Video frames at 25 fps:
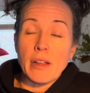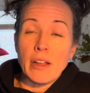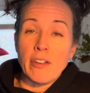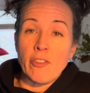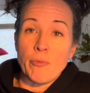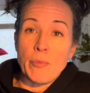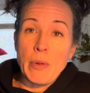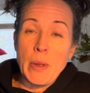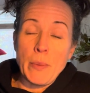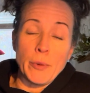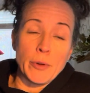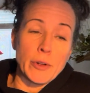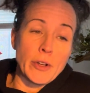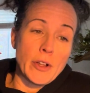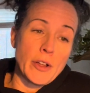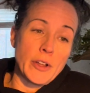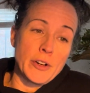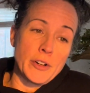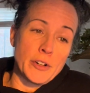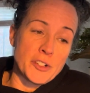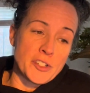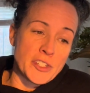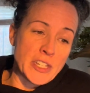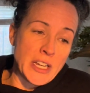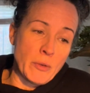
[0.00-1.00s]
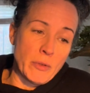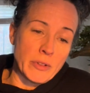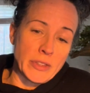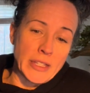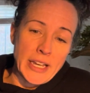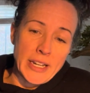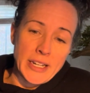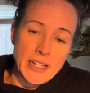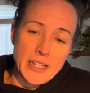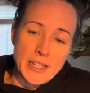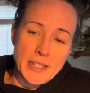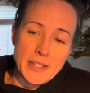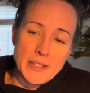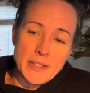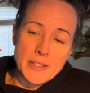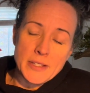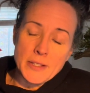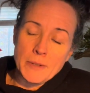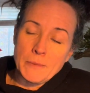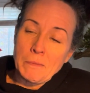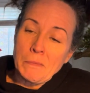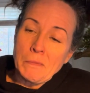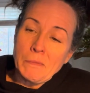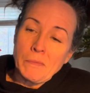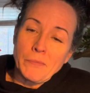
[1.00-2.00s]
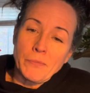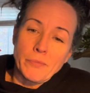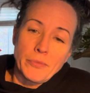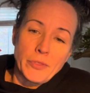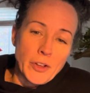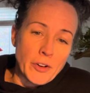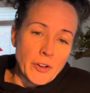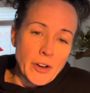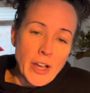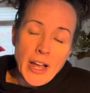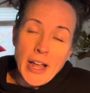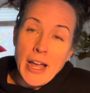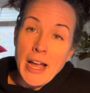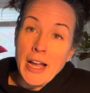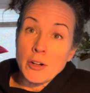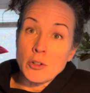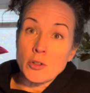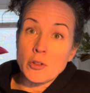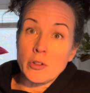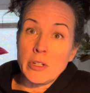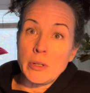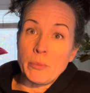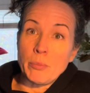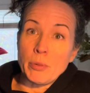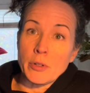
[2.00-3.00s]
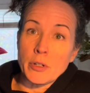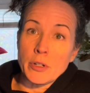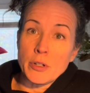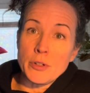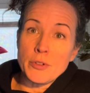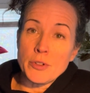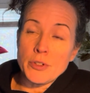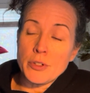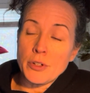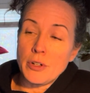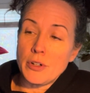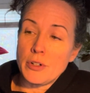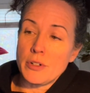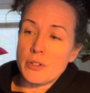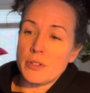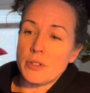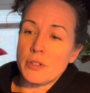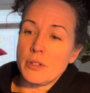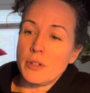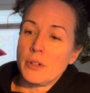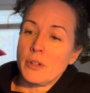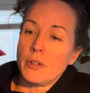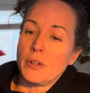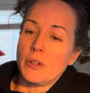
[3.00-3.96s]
If people don't understand what that is, they're not actually producers.